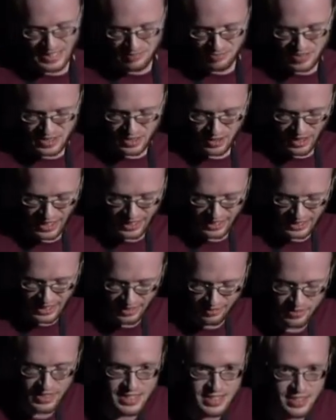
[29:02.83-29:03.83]
so I can
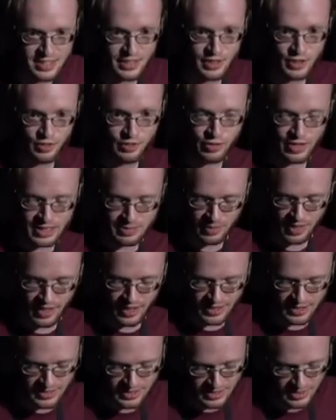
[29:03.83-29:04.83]
have this little voice
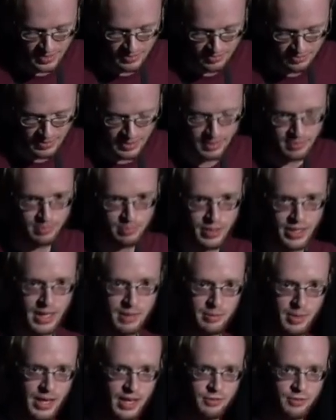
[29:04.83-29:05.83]
box, plug a
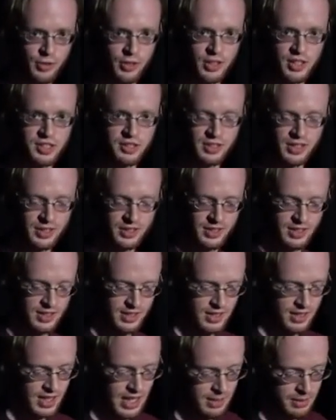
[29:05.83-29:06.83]
microphone into it,
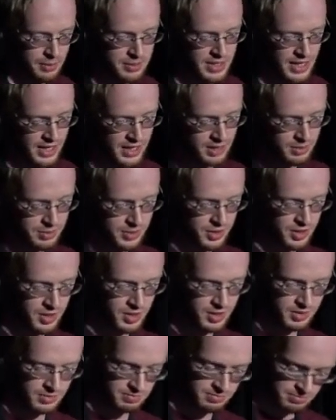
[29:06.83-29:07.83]
come up to any
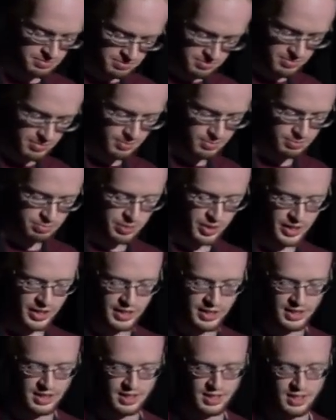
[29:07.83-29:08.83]
computer, plug in
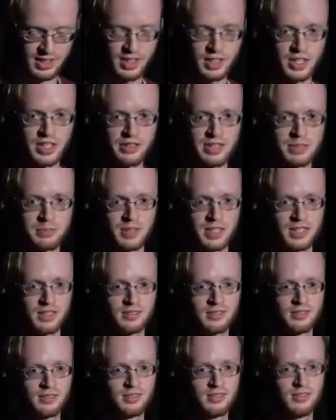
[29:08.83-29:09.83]
the, the USB,
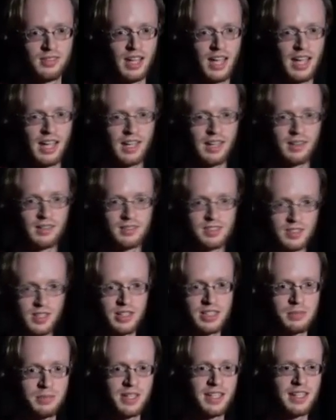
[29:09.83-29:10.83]
and
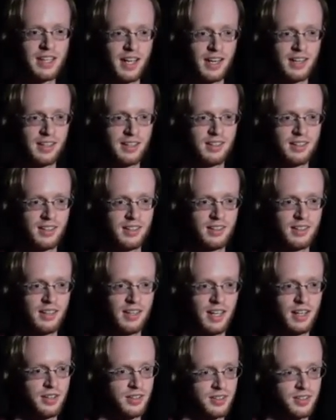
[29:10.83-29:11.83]
start speaking at it.
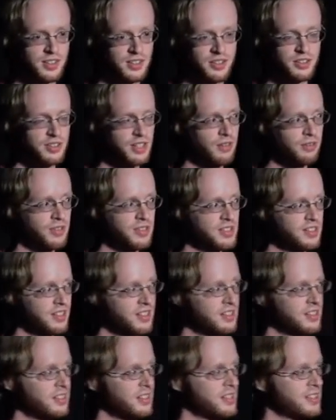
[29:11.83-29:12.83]
I don't, there's no software
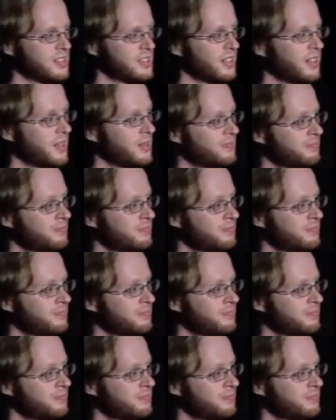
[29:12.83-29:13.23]
installation necessary.